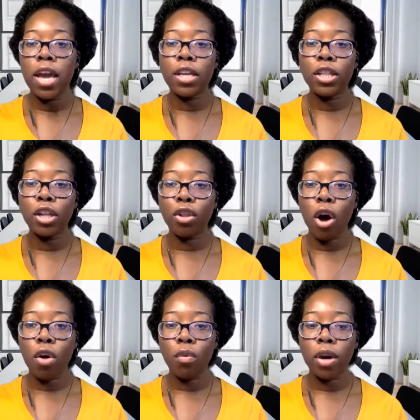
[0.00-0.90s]
And in the
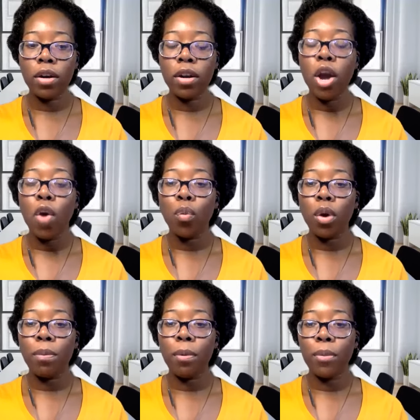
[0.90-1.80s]
long run,
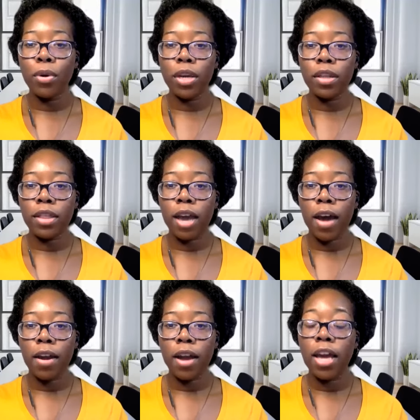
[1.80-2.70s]
we're promoting
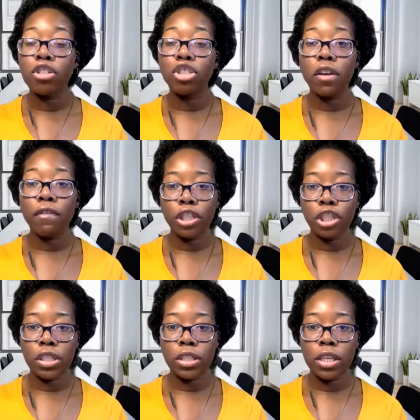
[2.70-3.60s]
that energy
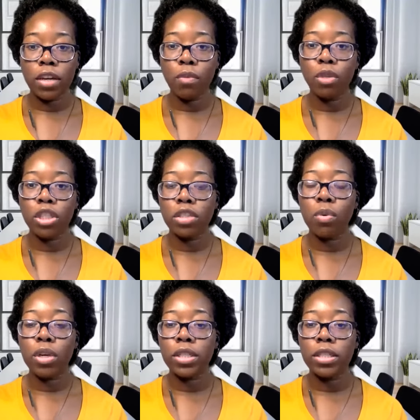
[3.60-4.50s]
efficiency, which is
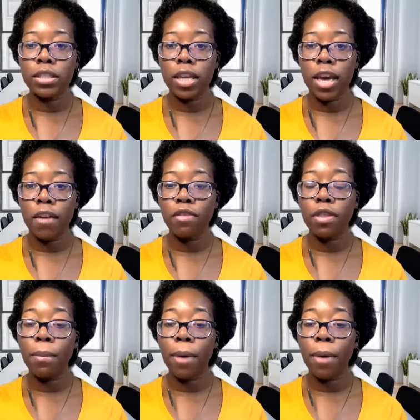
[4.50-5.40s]
going to save
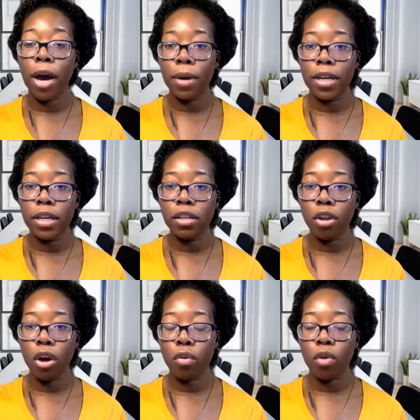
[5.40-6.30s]
the buyer money in the
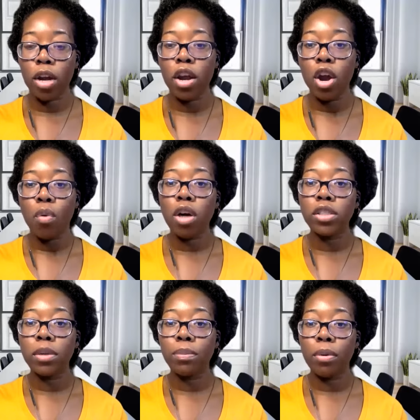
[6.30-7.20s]
long run. We're
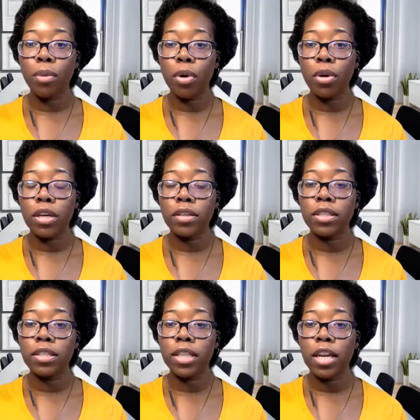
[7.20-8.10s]
also promoting
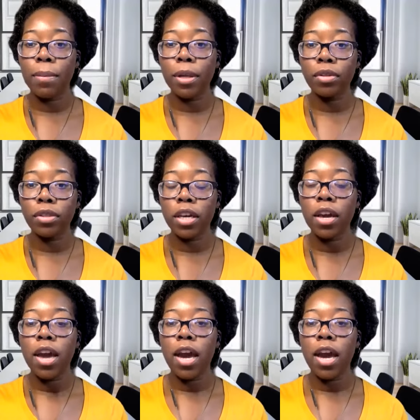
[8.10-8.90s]
sustainability.